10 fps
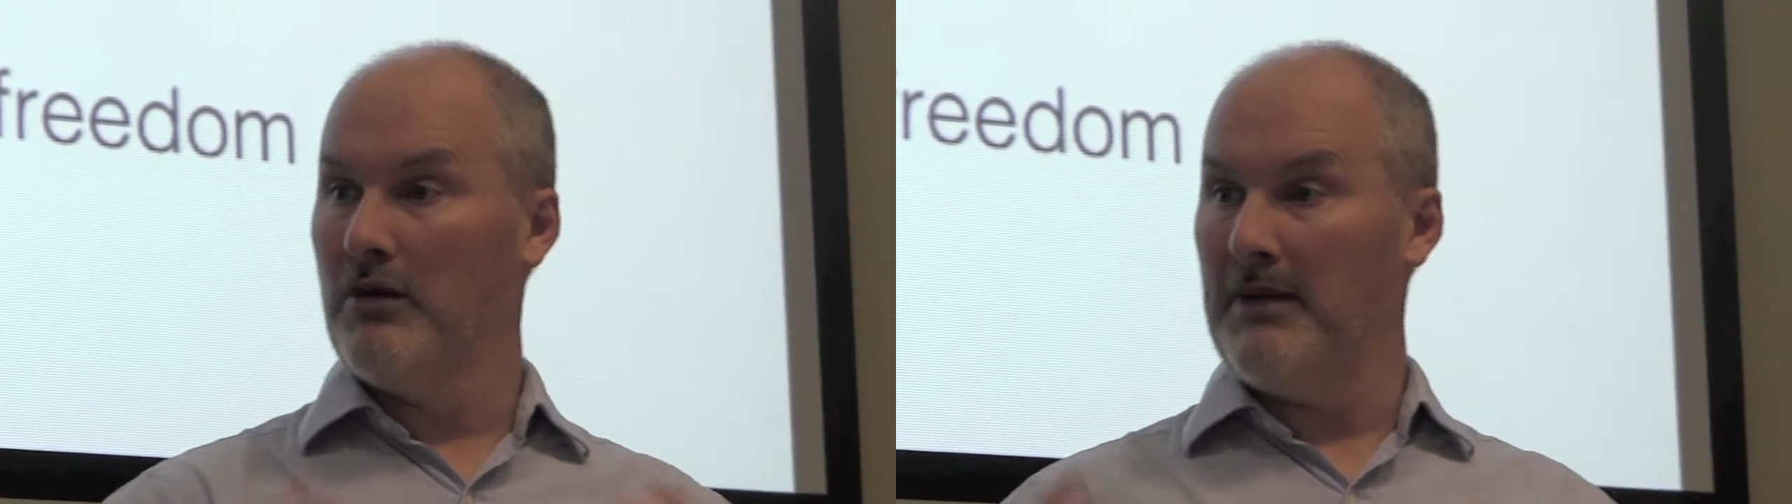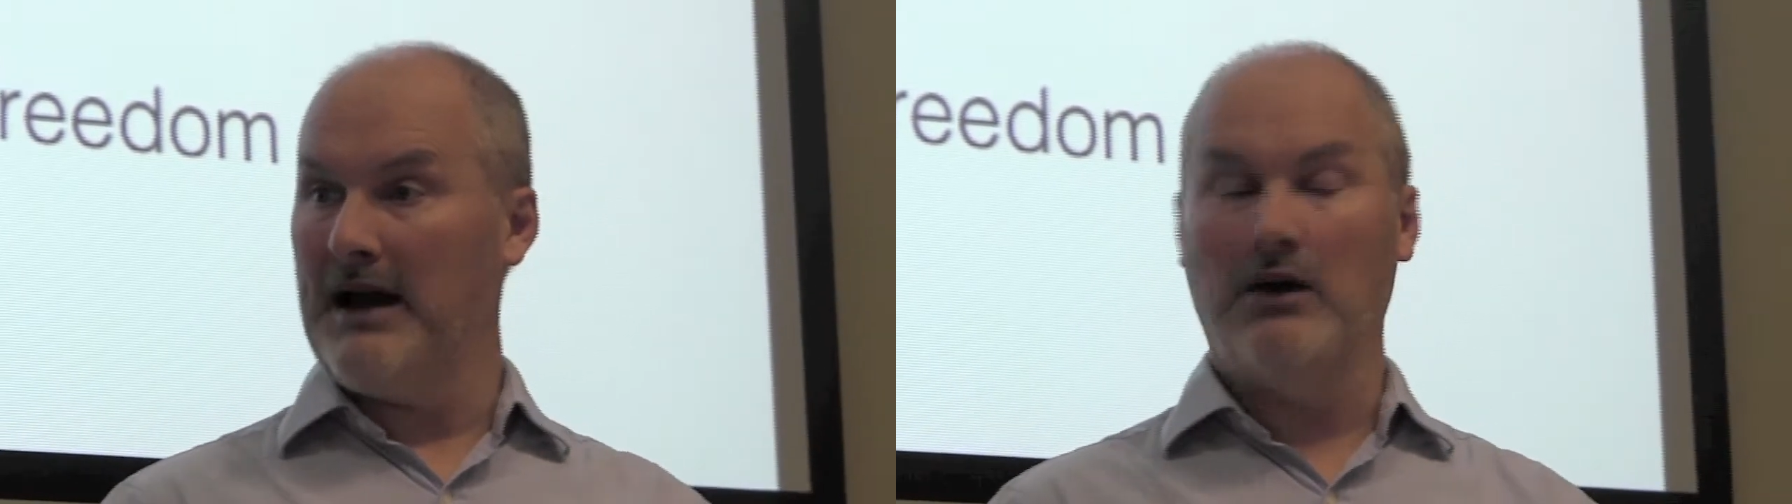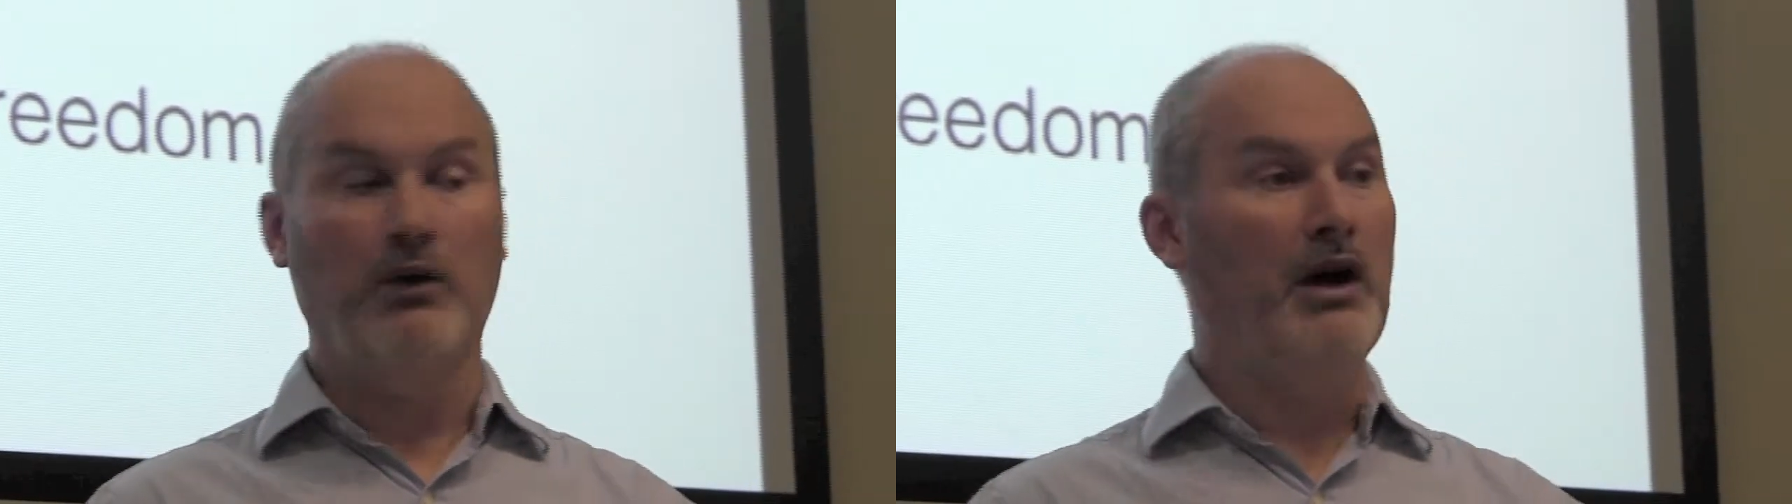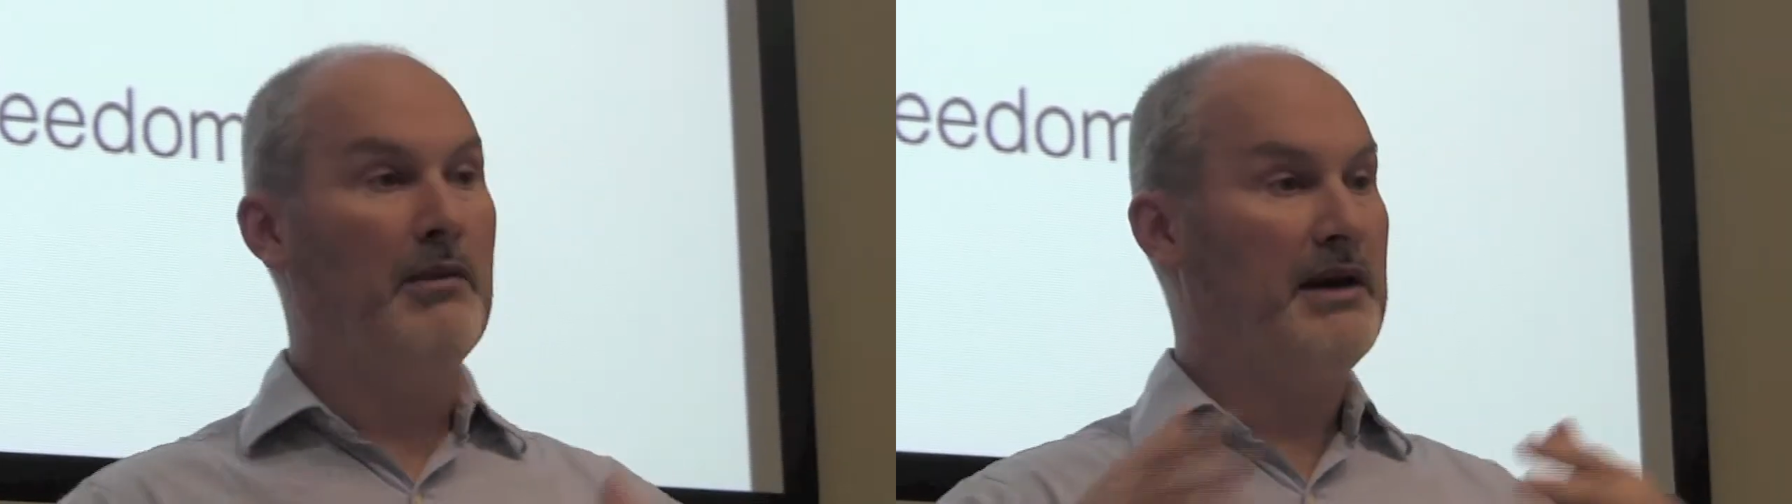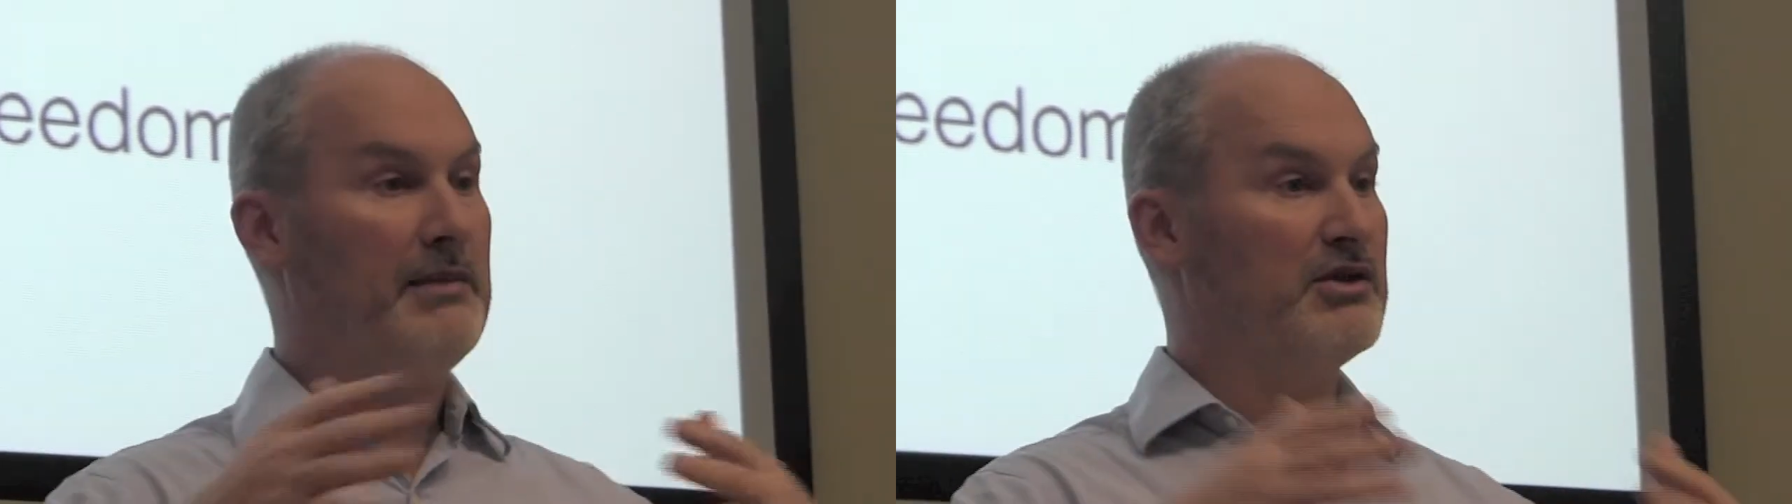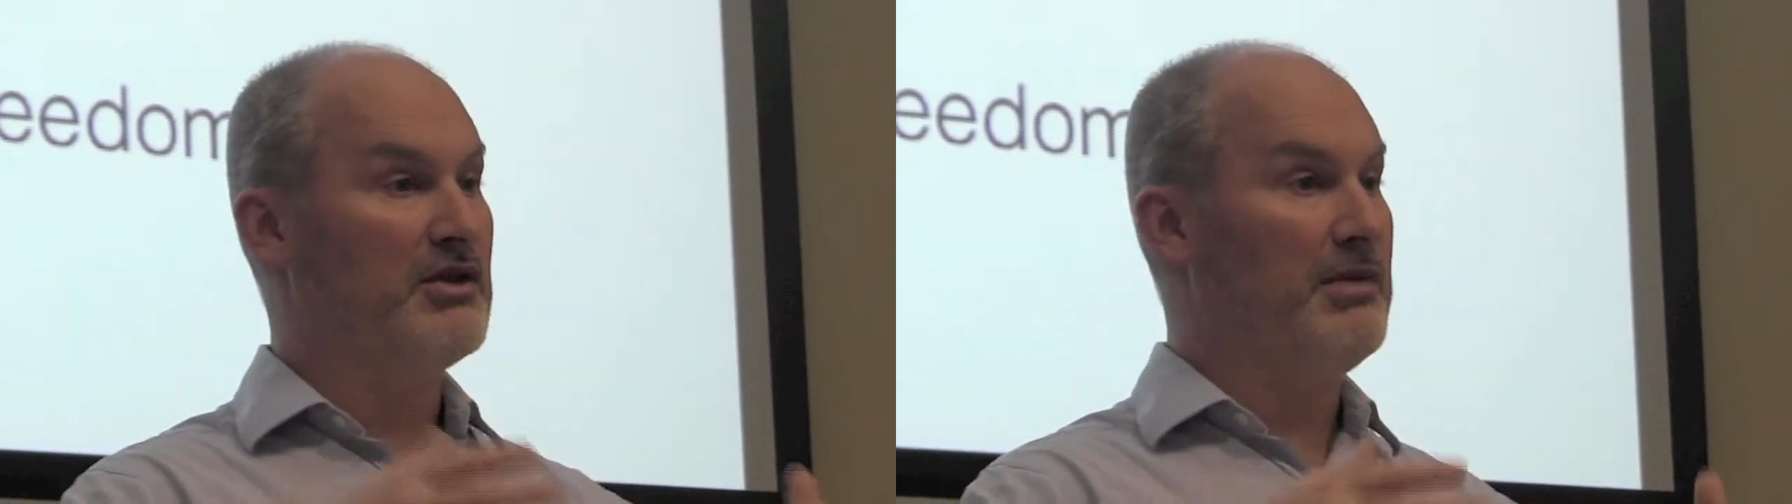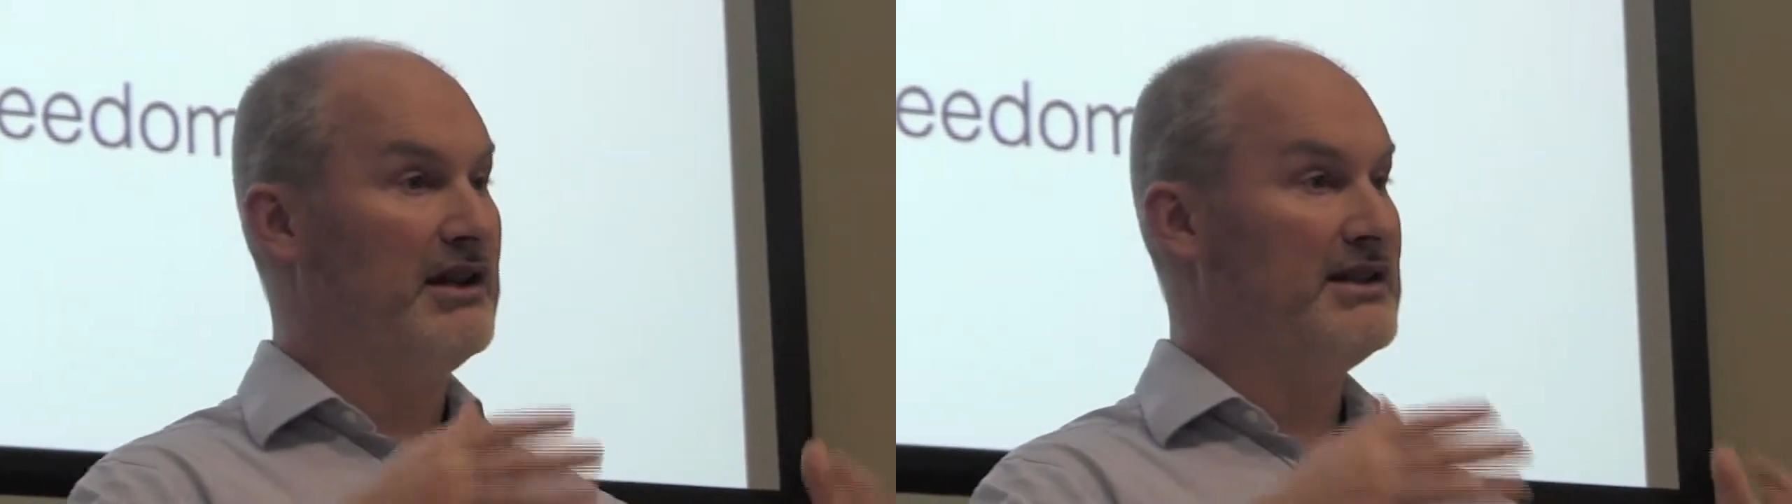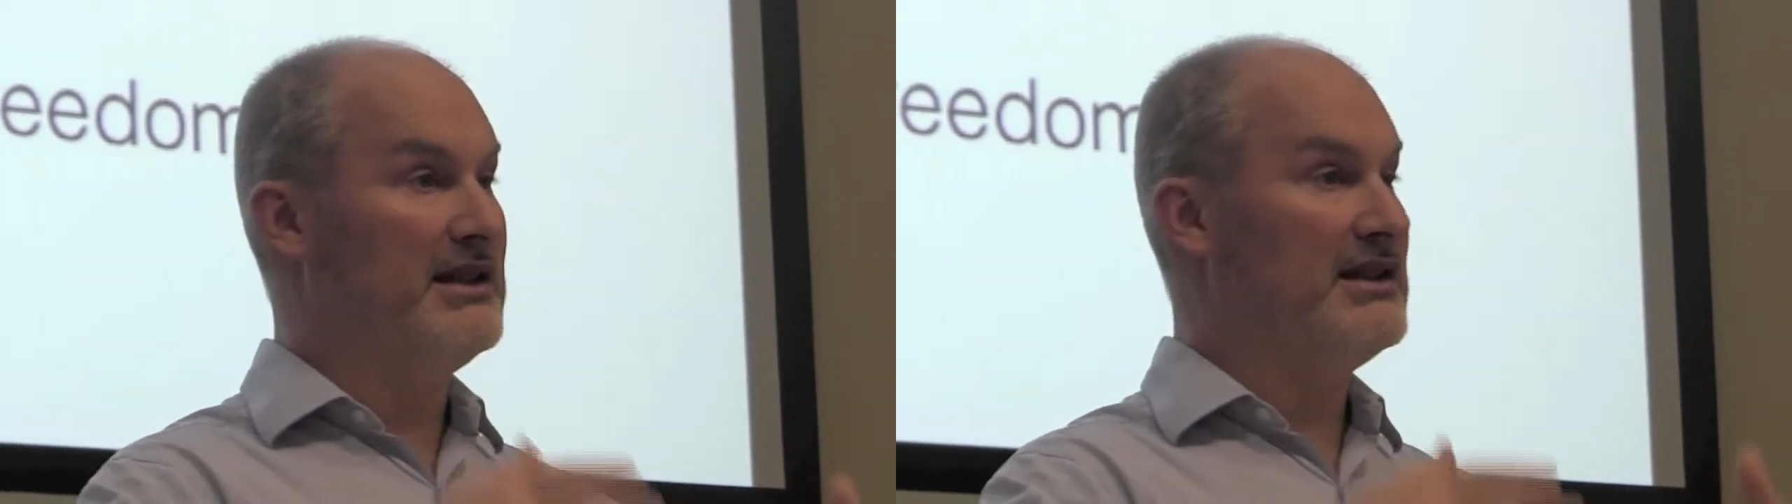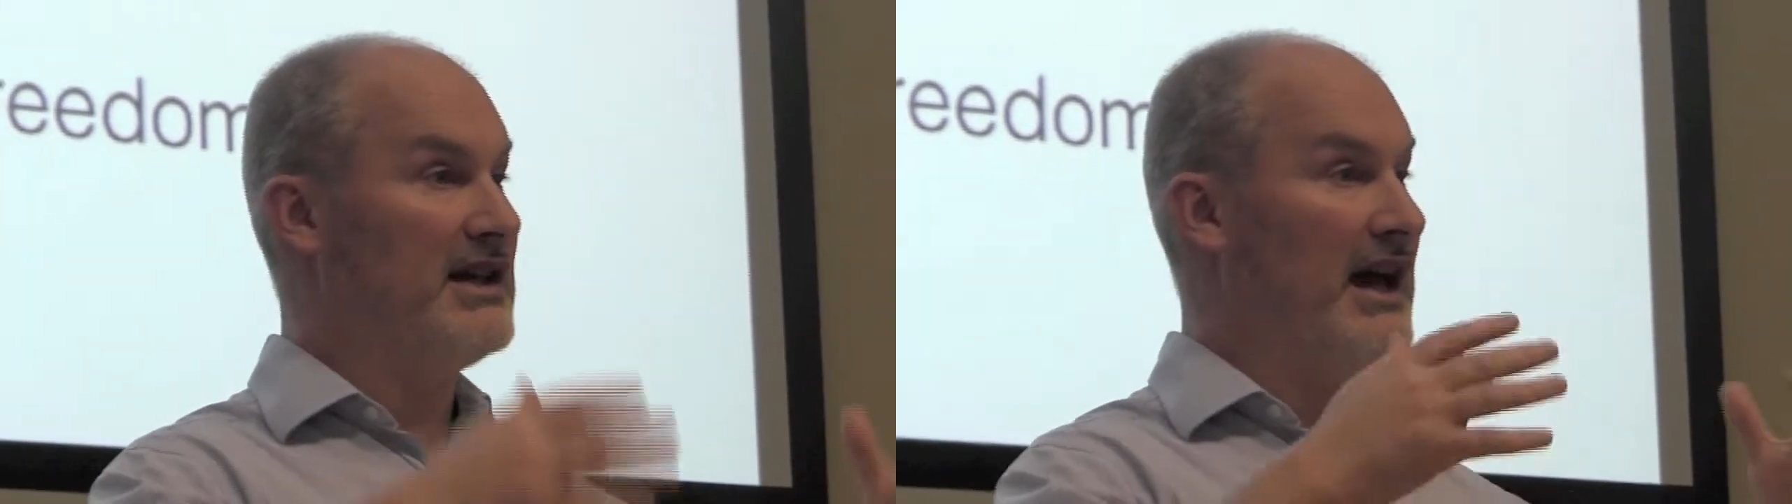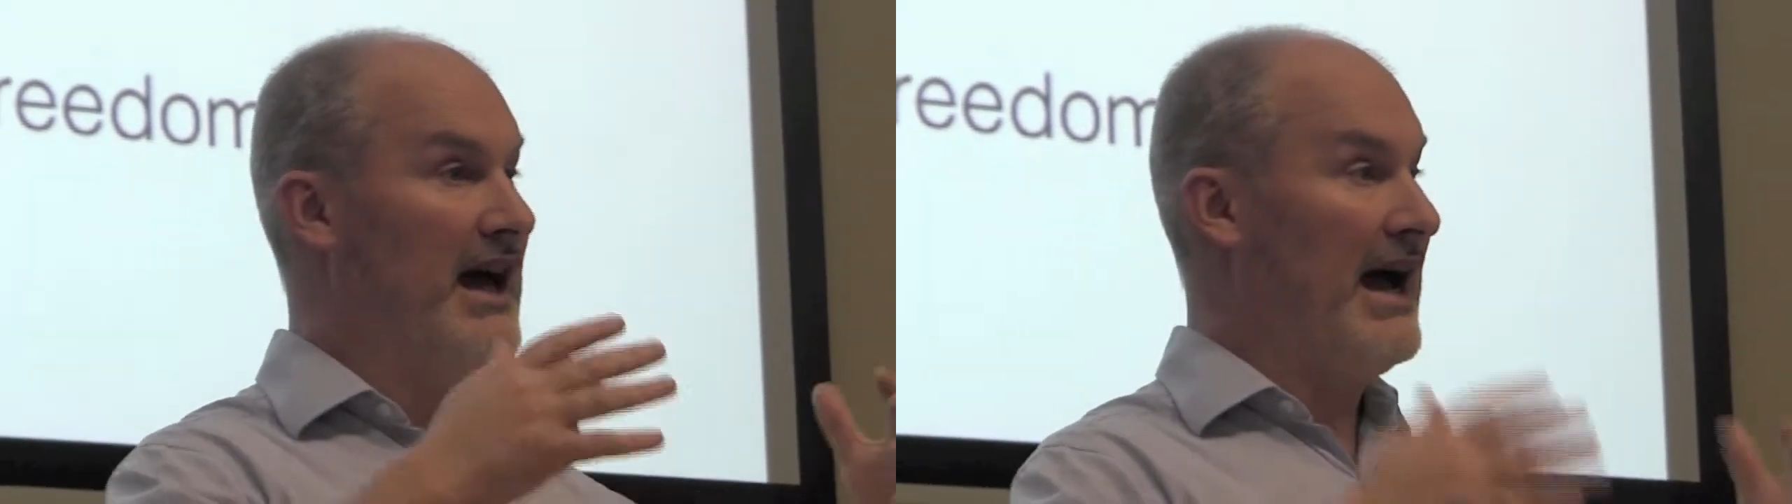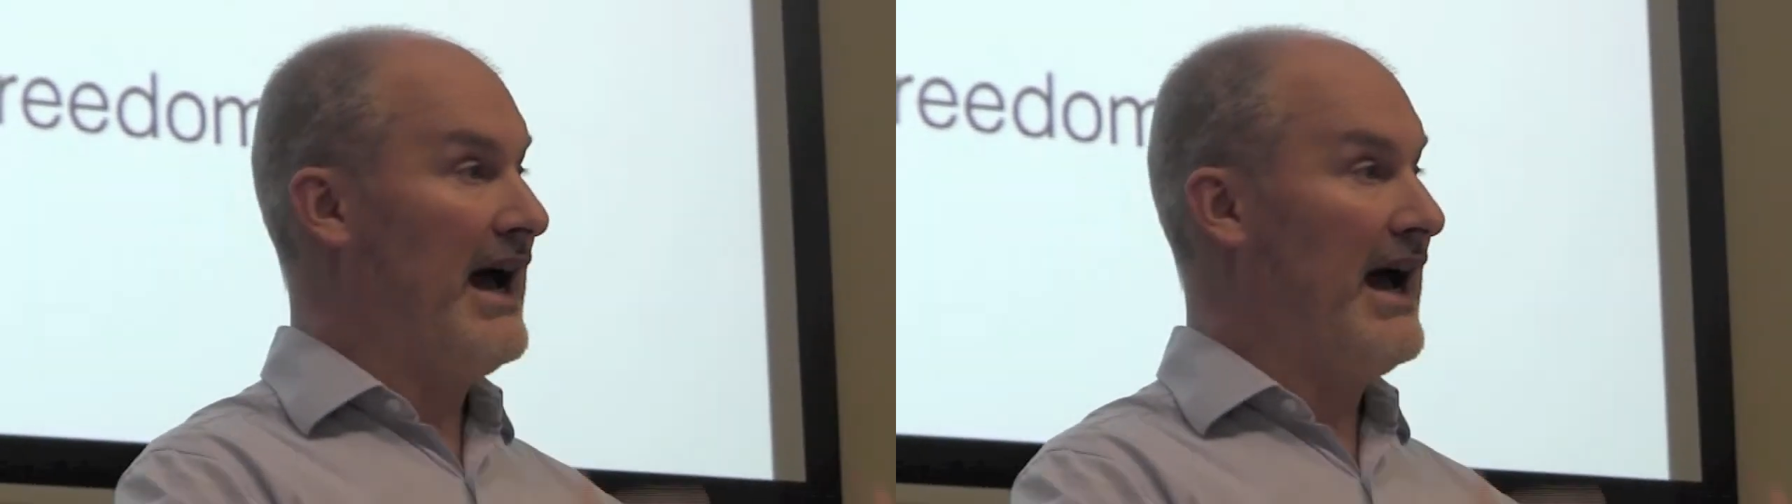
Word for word: are about people's ability to